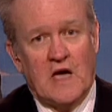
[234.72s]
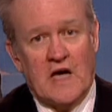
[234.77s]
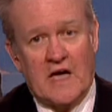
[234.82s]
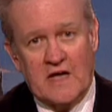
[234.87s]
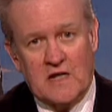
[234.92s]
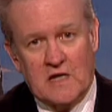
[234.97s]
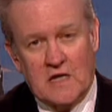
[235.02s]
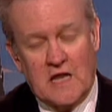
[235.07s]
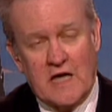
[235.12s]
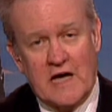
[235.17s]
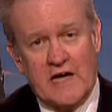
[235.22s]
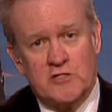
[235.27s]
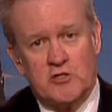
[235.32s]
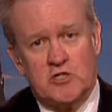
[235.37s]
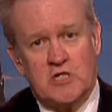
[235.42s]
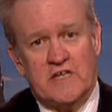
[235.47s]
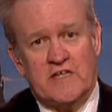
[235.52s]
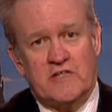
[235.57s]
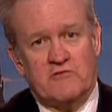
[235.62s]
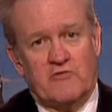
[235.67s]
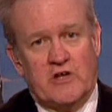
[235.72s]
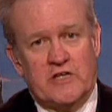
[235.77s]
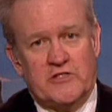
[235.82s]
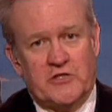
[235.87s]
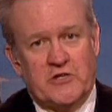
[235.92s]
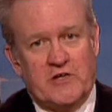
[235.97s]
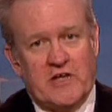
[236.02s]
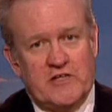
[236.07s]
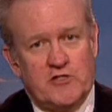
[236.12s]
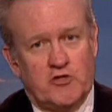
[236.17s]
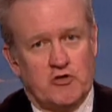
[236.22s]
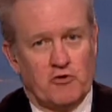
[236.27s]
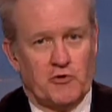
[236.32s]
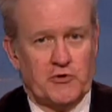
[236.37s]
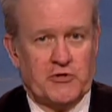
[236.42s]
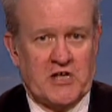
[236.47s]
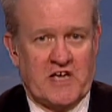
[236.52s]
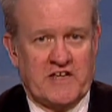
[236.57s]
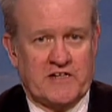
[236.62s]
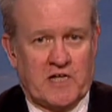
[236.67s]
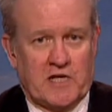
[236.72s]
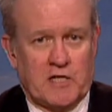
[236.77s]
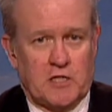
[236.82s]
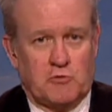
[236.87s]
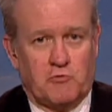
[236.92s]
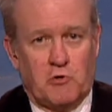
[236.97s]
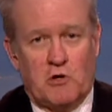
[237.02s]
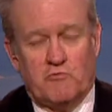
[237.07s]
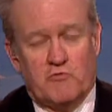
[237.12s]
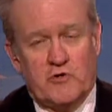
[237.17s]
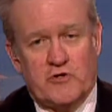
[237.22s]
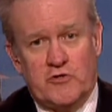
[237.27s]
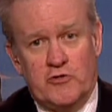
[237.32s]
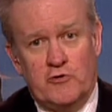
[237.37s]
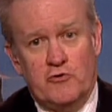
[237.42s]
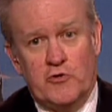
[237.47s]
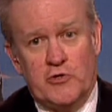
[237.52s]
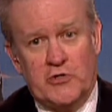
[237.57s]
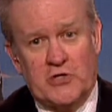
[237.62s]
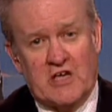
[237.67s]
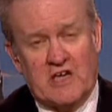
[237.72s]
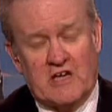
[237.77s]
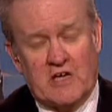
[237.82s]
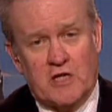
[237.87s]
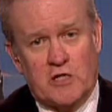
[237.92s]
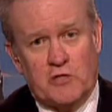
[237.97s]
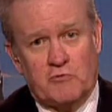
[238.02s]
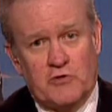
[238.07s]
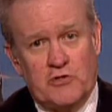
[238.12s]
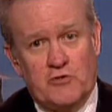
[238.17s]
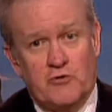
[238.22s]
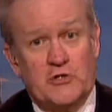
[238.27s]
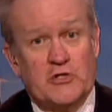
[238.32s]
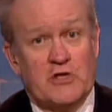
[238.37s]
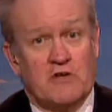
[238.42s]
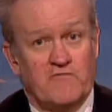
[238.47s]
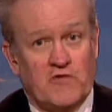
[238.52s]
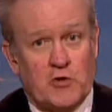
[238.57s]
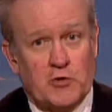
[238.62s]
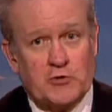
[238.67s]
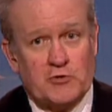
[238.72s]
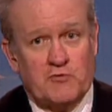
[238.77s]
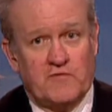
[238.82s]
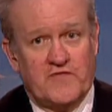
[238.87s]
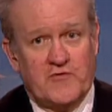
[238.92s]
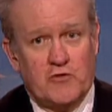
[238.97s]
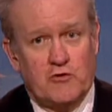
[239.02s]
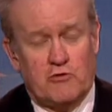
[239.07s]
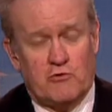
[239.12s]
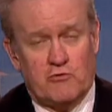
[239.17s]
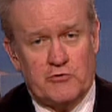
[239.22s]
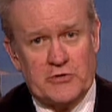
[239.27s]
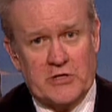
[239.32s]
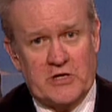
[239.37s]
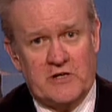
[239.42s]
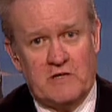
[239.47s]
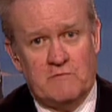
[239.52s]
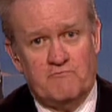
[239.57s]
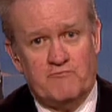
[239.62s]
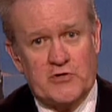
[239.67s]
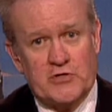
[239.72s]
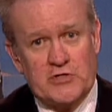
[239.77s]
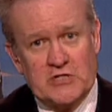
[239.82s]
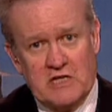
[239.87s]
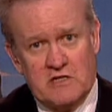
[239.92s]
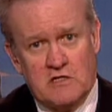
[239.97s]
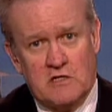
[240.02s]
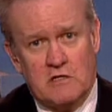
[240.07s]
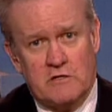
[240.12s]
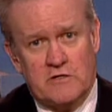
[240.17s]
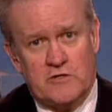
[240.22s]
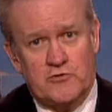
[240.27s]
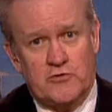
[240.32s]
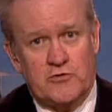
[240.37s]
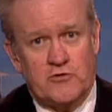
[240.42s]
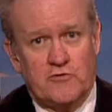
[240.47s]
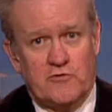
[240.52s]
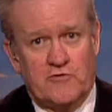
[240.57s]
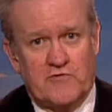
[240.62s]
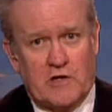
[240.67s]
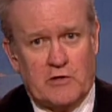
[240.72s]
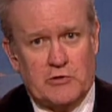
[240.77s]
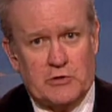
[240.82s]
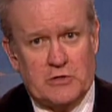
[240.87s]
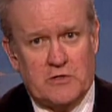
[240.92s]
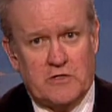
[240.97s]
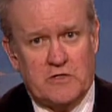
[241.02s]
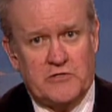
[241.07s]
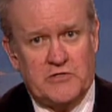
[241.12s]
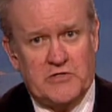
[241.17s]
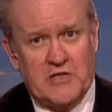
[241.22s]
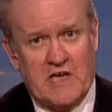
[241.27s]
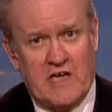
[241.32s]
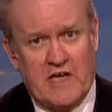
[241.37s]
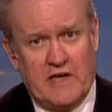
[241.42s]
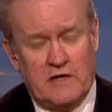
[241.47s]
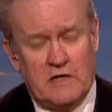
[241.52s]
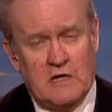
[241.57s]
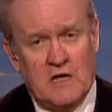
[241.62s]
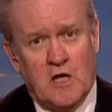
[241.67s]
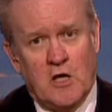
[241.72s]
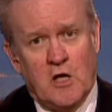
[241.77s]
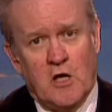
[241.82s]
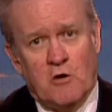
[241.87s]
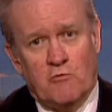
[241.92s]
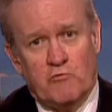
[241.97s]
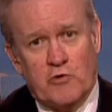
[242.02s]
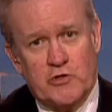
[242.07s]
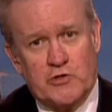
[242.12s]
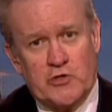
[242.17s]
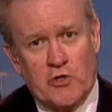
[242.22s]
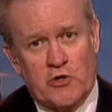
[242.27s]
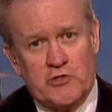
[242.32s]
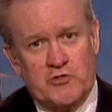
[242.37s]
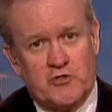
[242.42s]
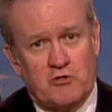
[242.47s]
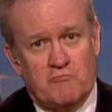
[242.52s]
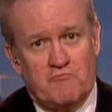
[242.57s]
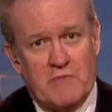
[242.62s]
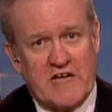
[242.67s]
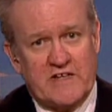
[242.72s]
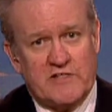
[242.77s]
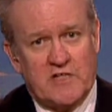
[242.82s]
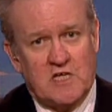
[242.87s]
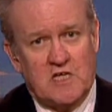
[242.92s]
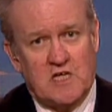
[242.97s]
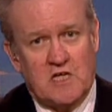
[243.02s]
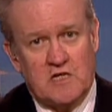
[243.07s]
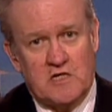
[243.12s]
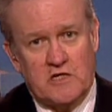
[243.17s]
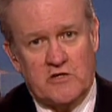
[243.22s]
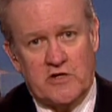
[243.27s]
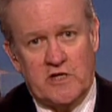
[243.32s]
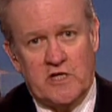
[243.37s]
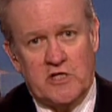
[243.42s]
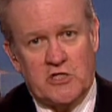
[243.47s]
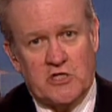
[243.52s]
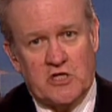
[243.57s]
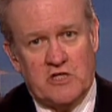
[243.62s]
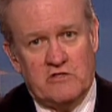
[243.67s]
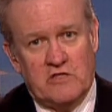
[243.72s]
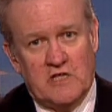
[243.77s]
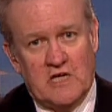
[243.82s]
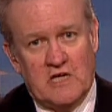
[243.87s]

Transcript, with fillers: Uh, largely in residential settings, what we're using is we're using fossil fuels. And in particular, in 2010, we saw a dramatic increase in